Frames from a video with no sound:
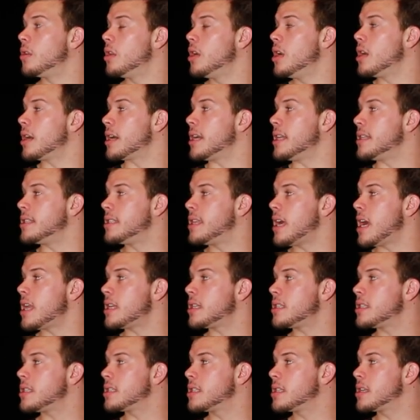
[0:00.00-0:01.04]
look, it's that
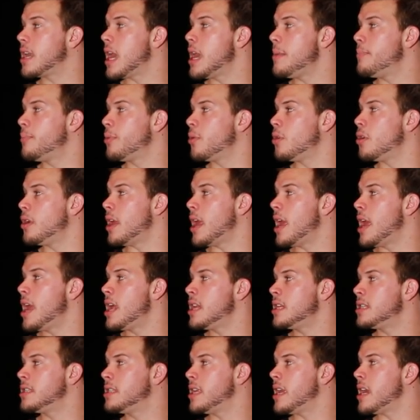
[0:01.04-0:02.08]
skateboard
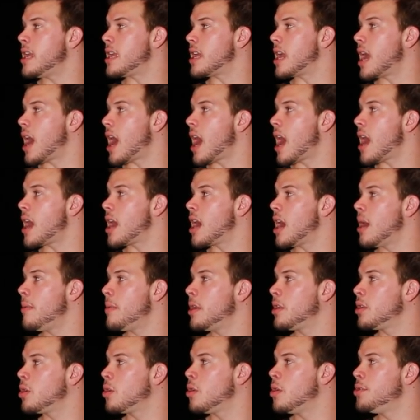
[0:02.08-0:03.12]
handstand guy
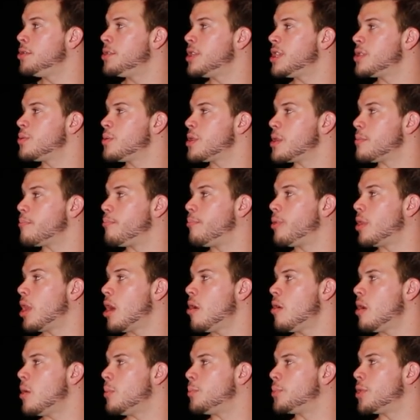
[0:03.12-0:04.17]
coming towards us with a
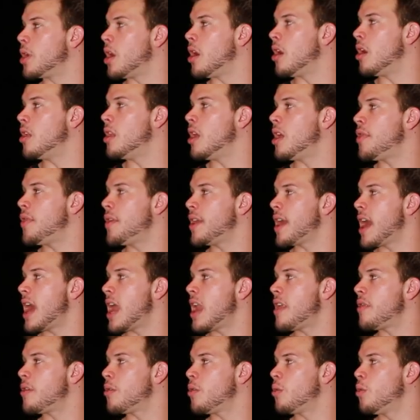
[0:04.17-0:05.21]
blow-up doll. Nothing
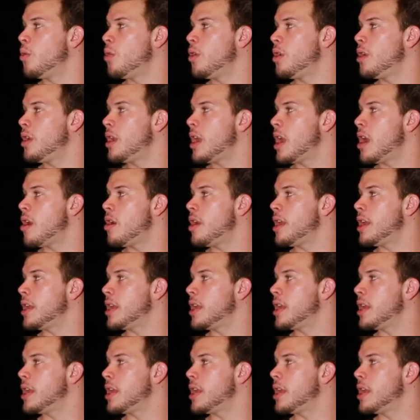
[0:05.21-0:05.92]
out of the ordinary